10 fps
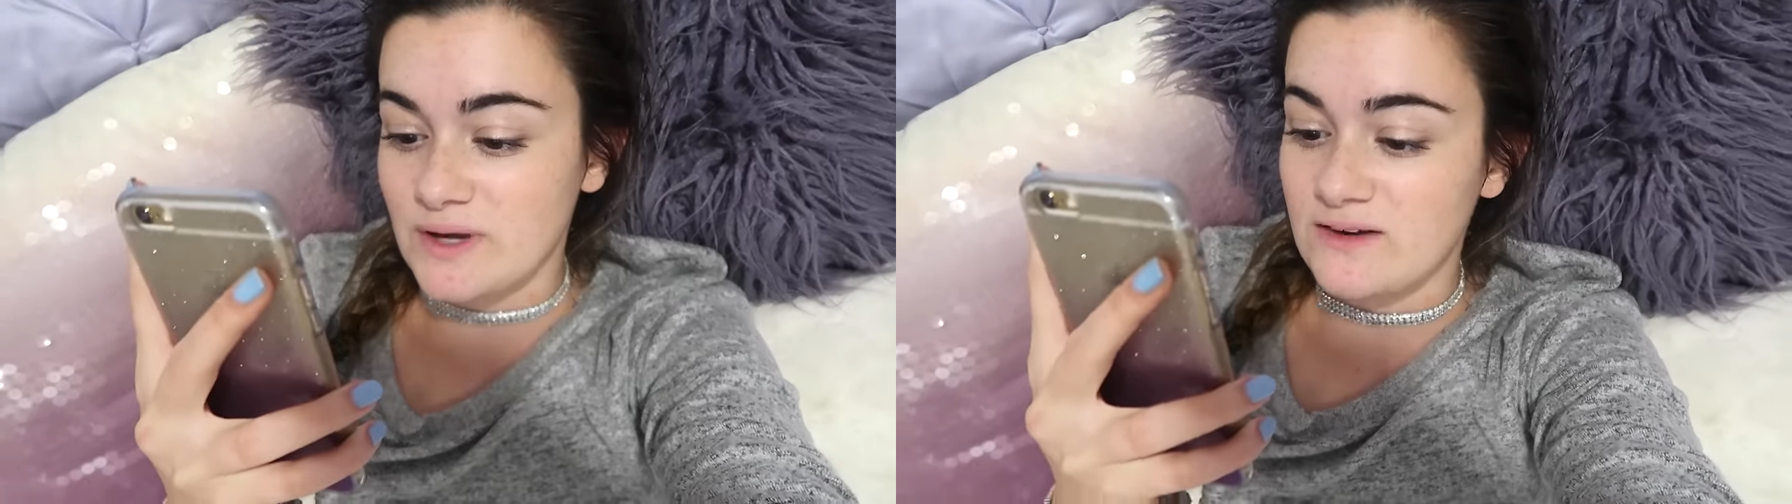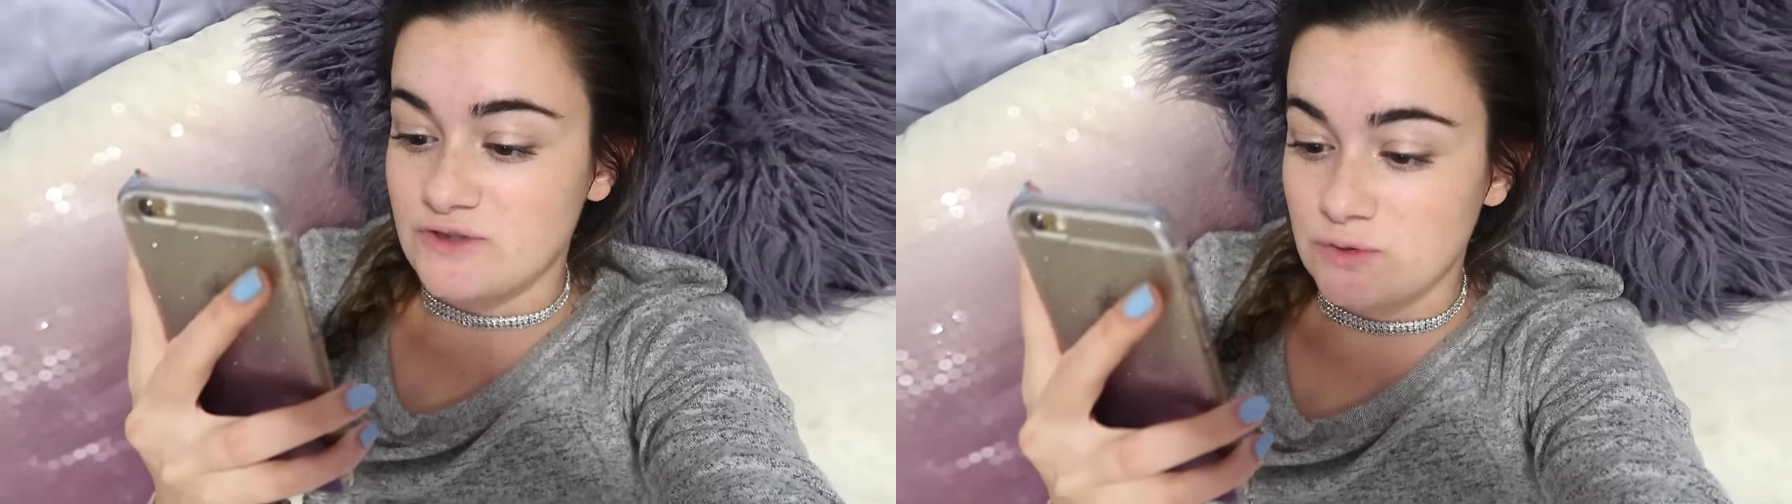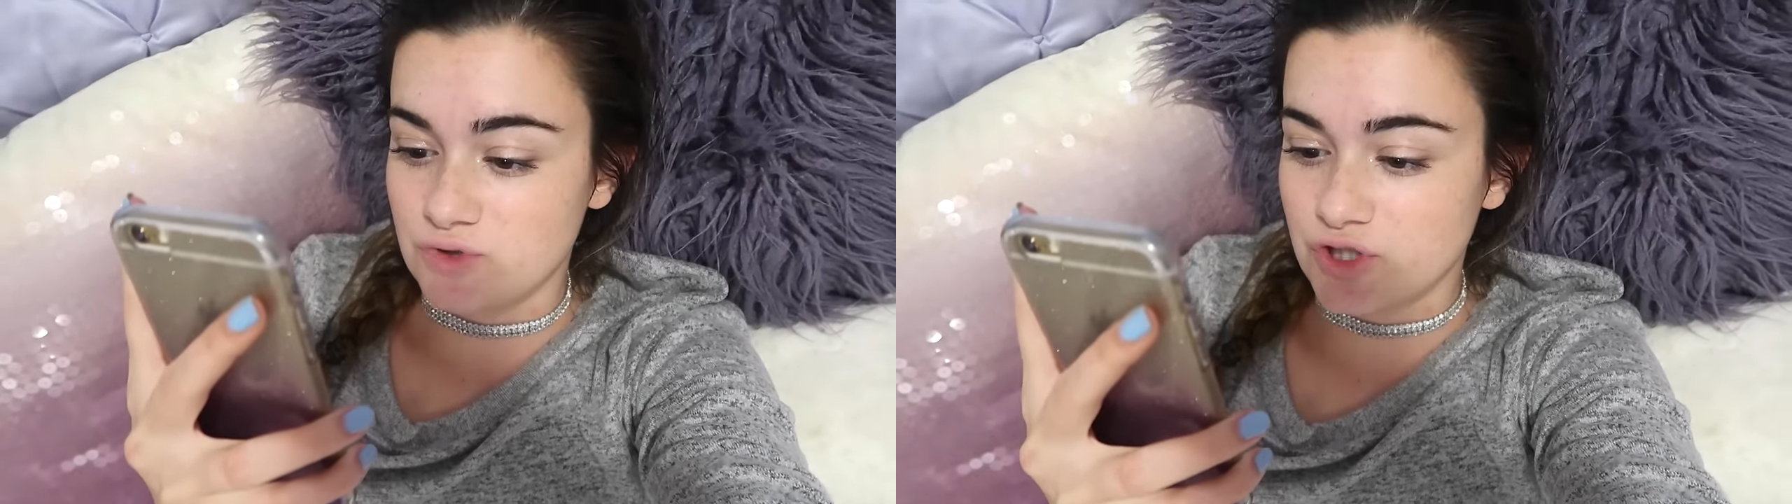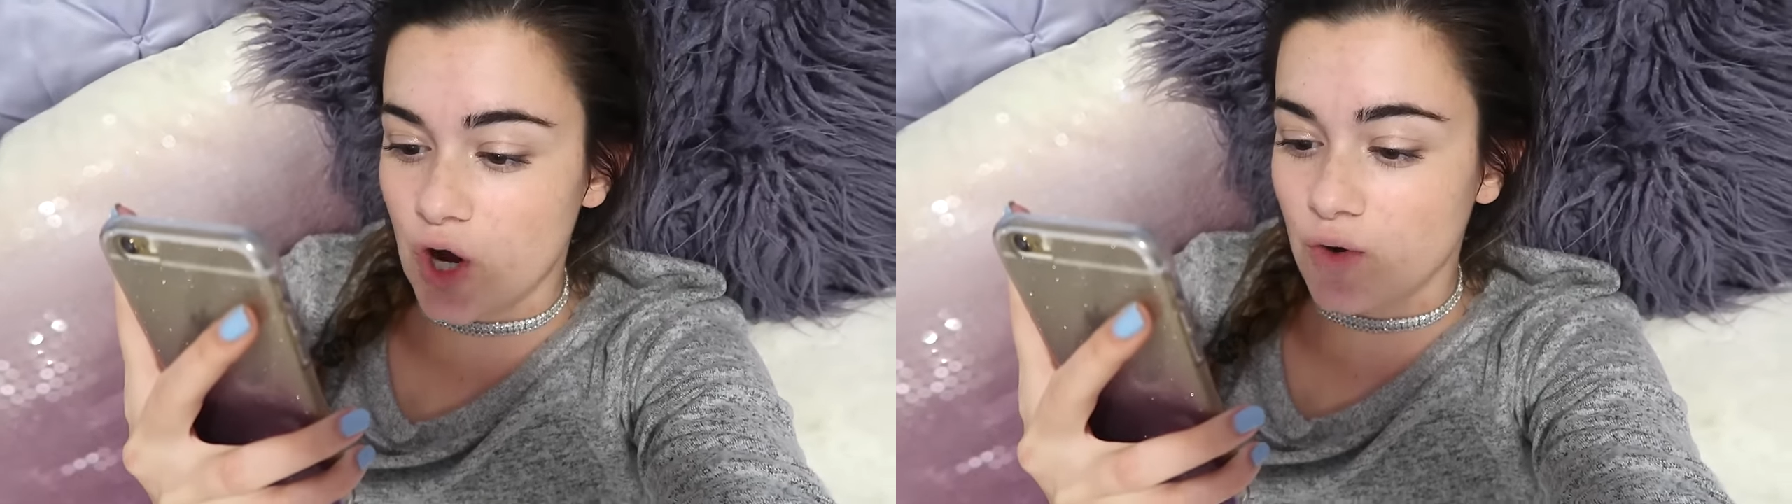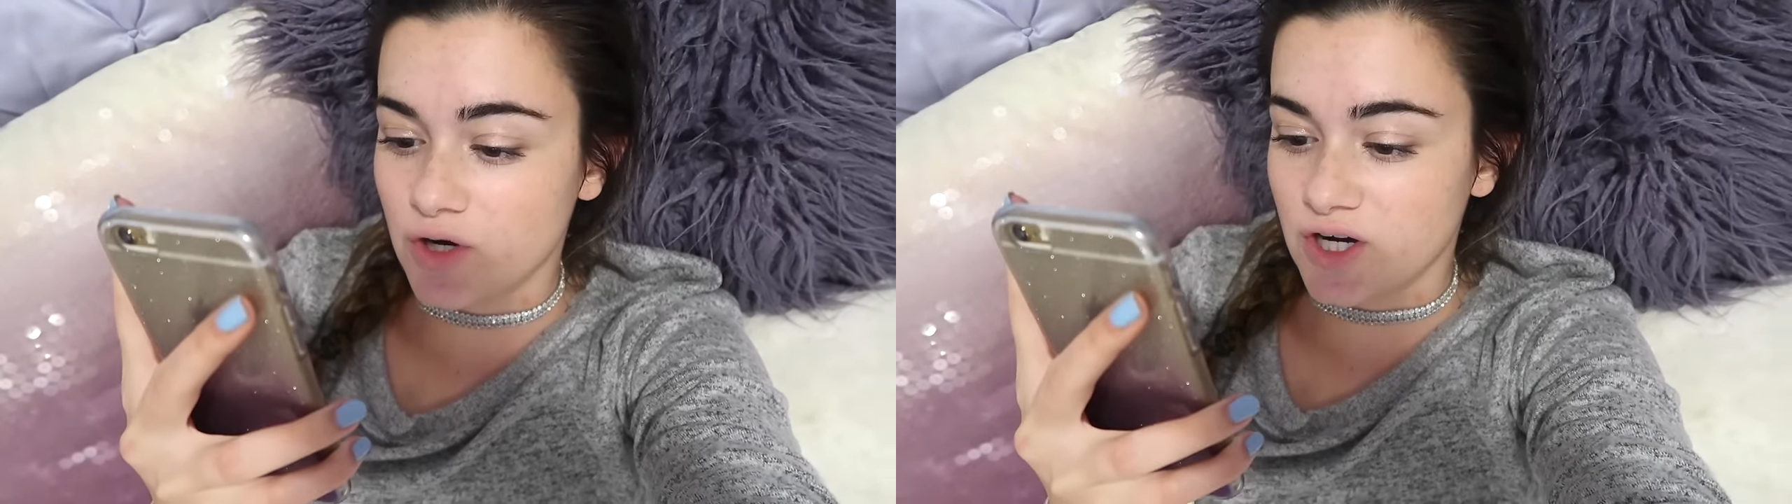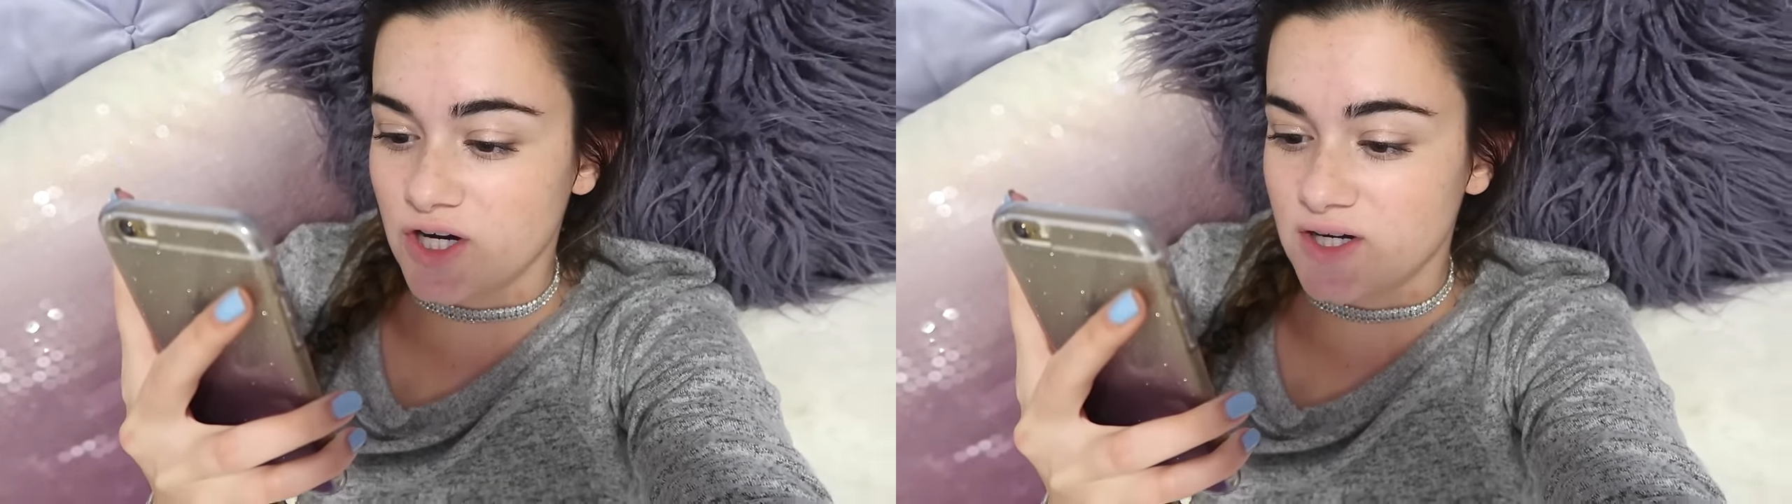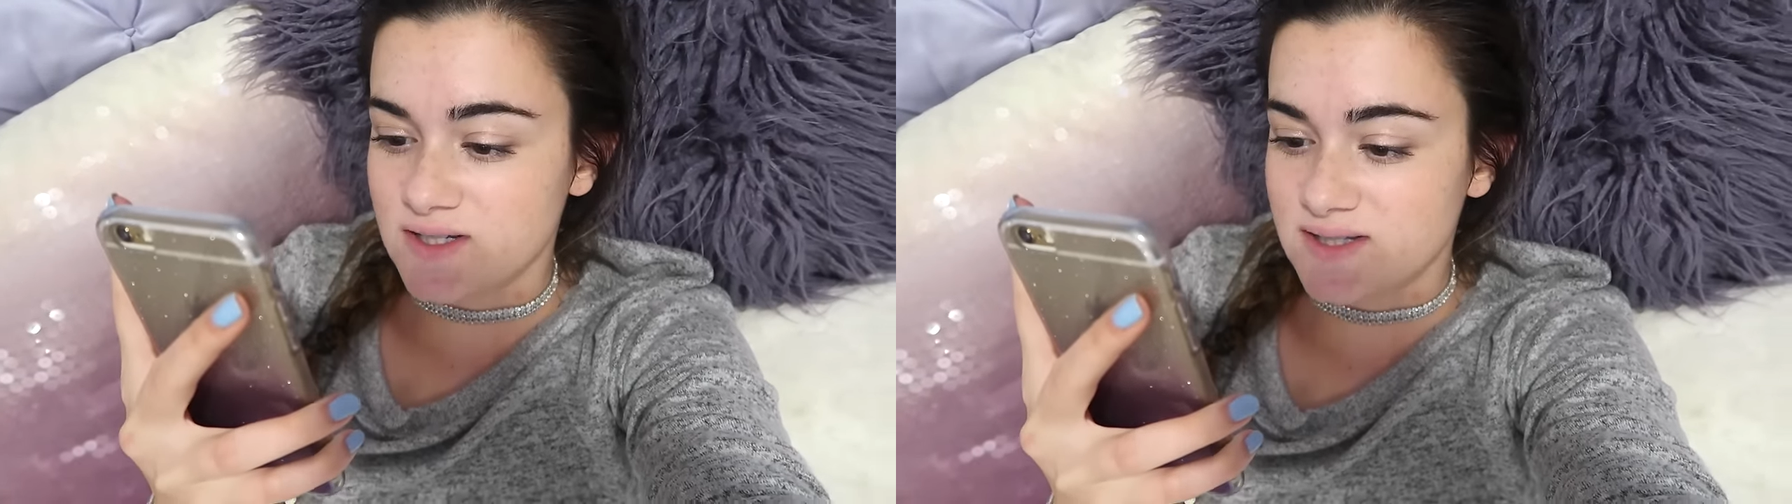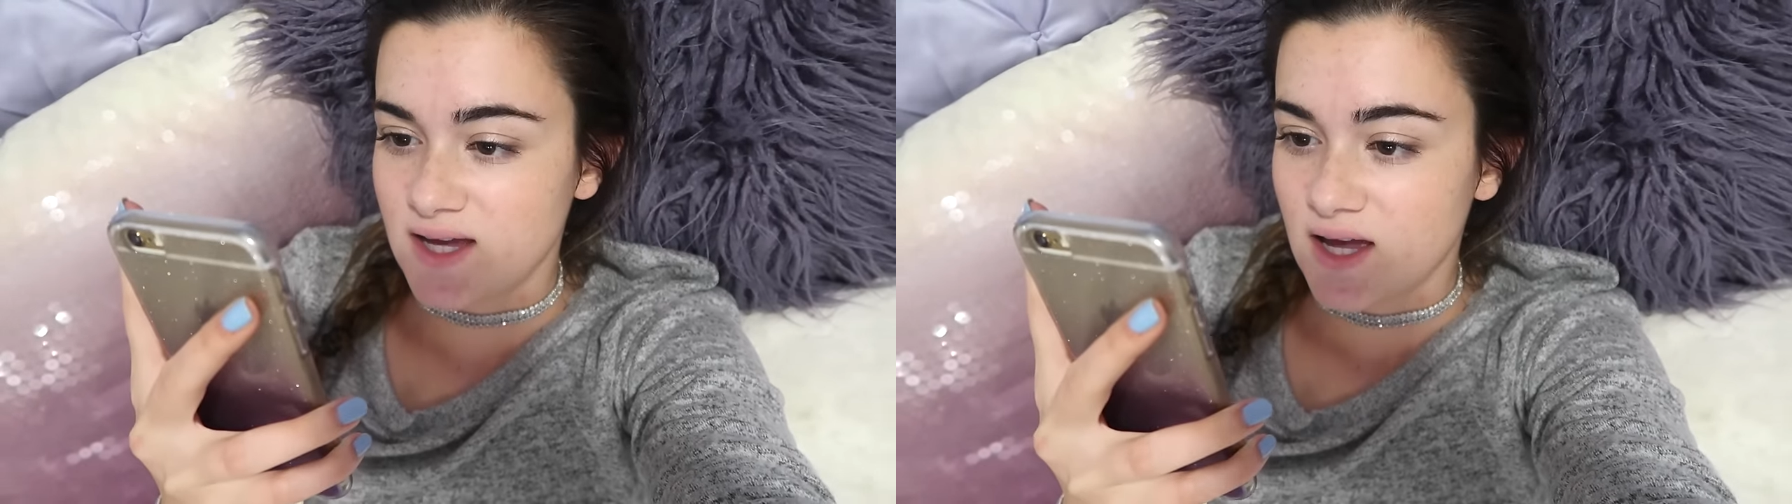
We have new chokers,